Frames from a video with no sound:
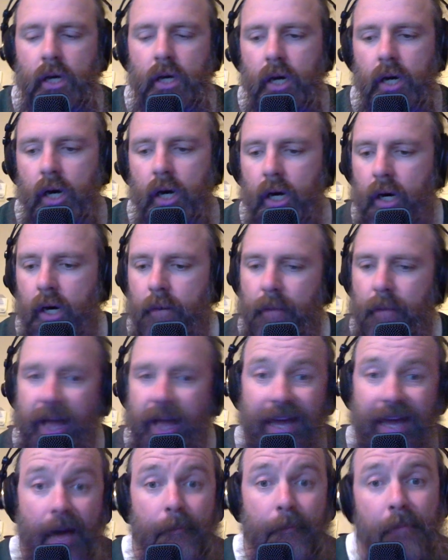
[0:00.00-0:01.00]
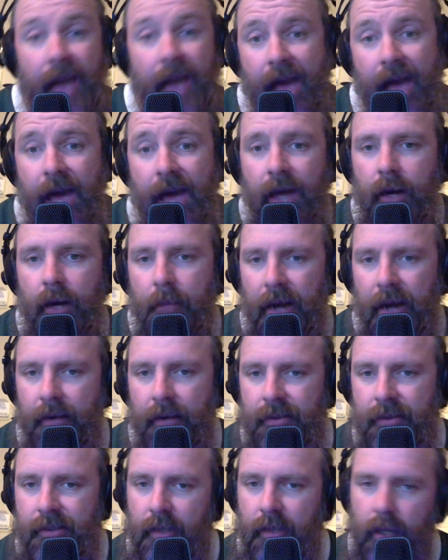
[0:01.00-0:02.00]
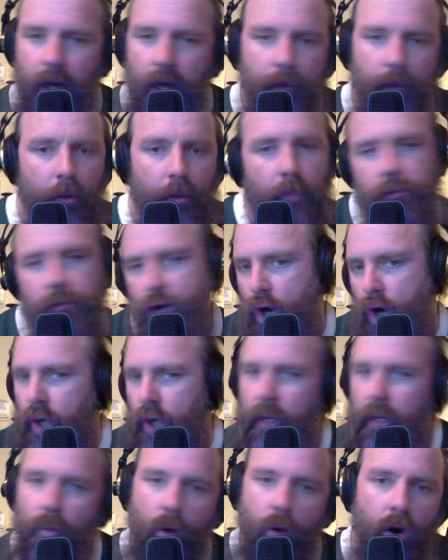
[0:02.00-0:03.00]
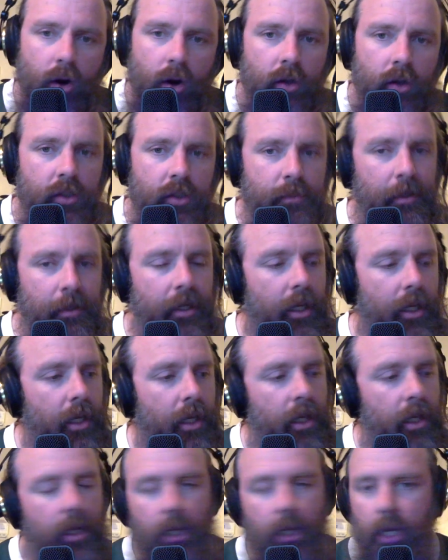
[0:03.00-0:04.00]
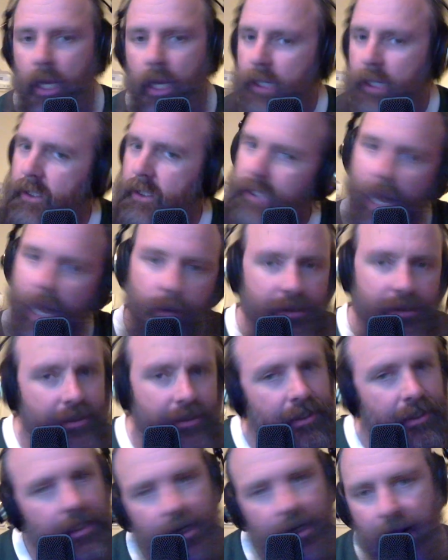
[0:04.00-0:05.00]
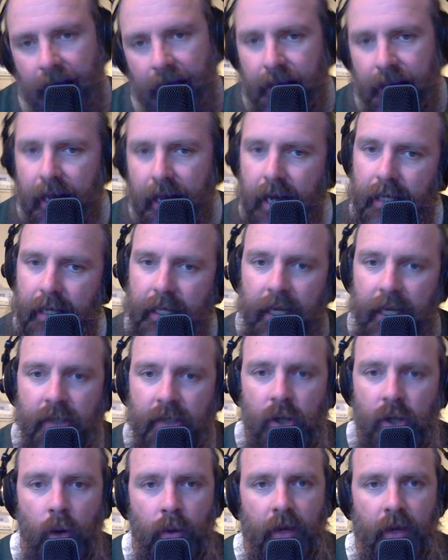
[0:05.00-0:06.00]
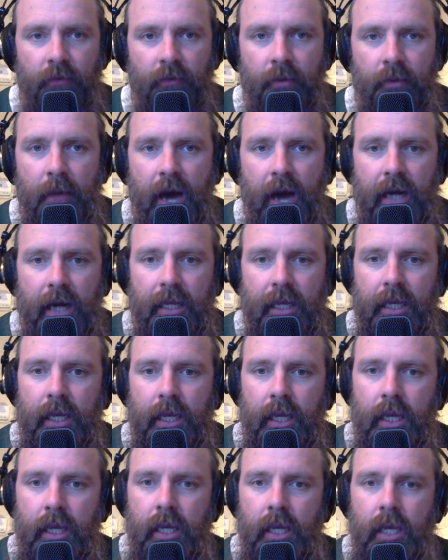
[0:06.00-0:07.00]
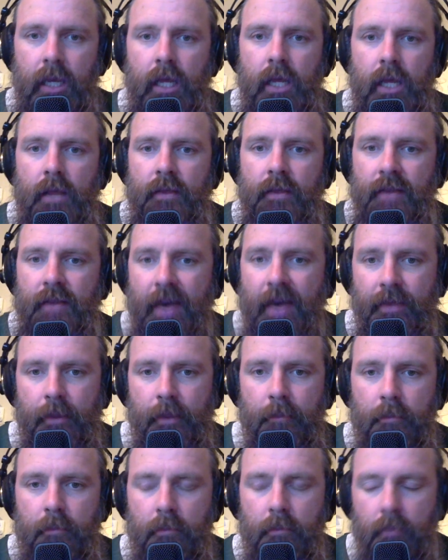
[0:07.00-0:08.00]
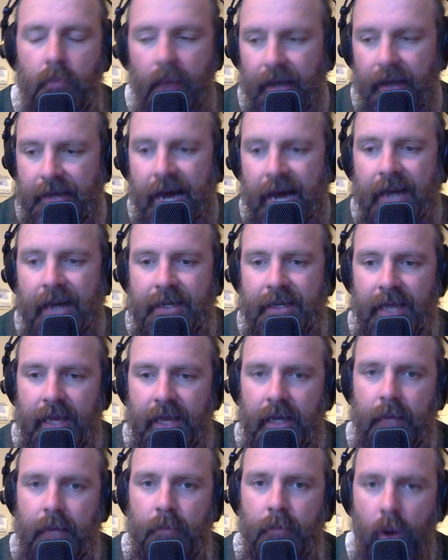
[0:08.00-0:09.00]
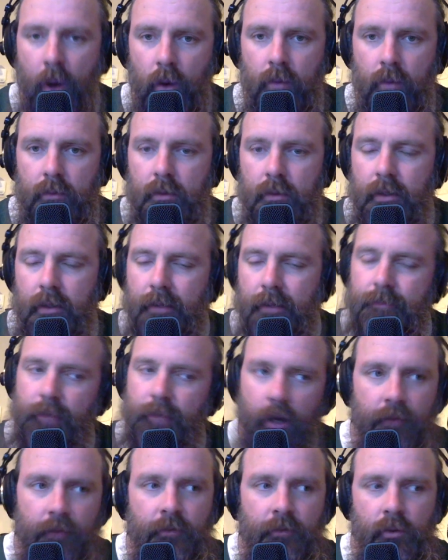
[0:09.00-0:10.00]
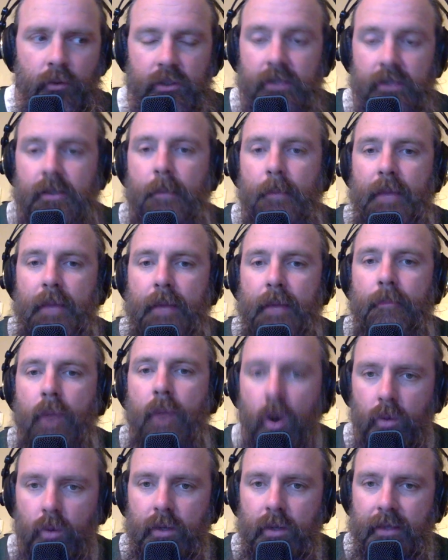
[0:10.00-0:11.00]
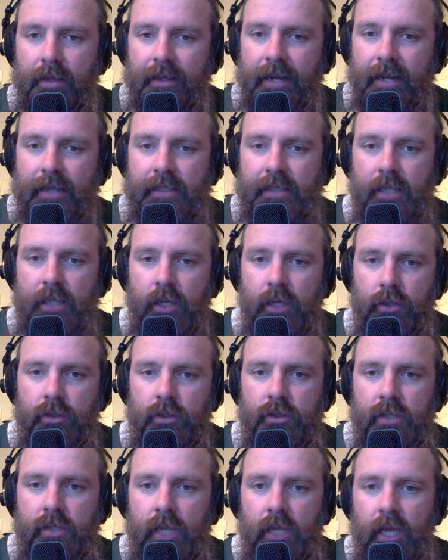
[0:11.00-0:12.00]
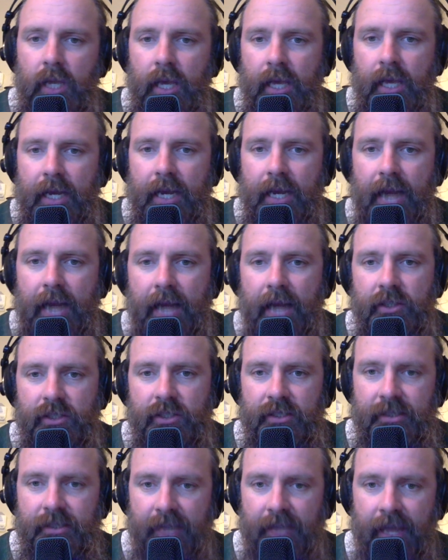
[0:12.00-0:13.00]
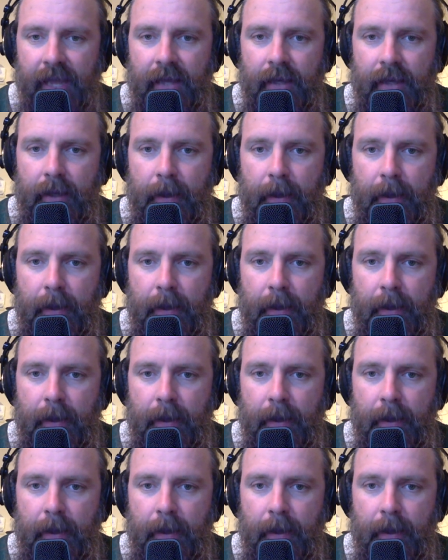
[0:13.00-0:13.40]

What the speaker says: I got mad. I might have said a couple dirty words, but I was sitting in that line, and he told everybody that a Titanic boat, unfortunately, it was a big boat in the 1900s, and it actually sank.